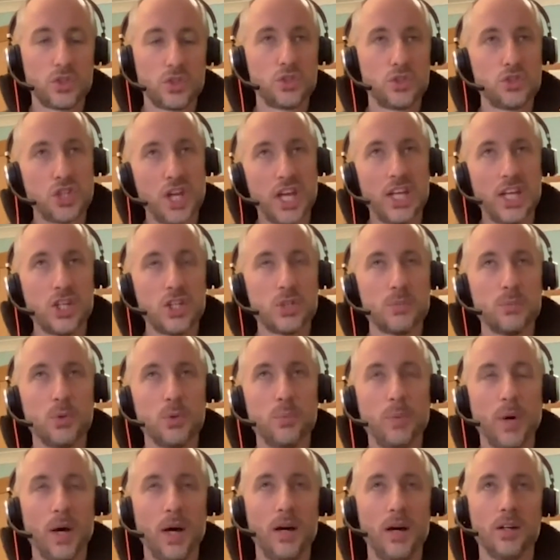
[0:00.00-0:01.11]
changeable
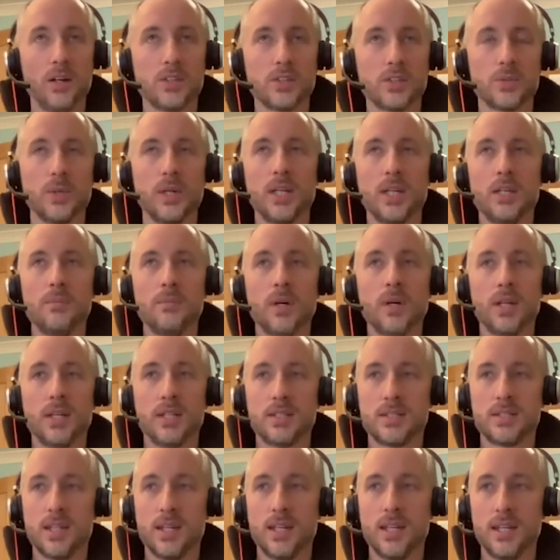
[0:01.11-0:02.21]
parts, where you might
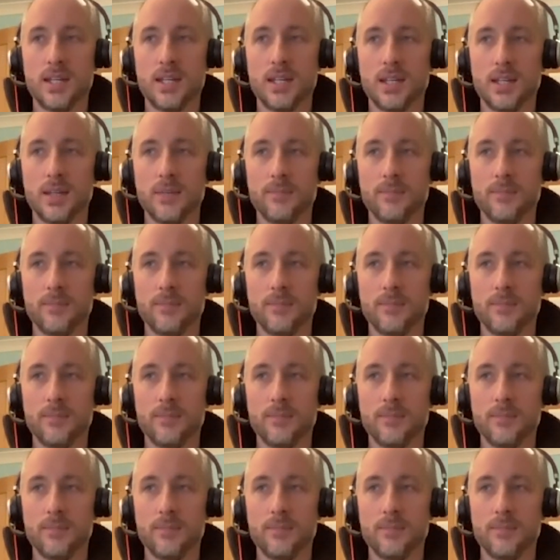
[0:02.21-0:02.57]
say,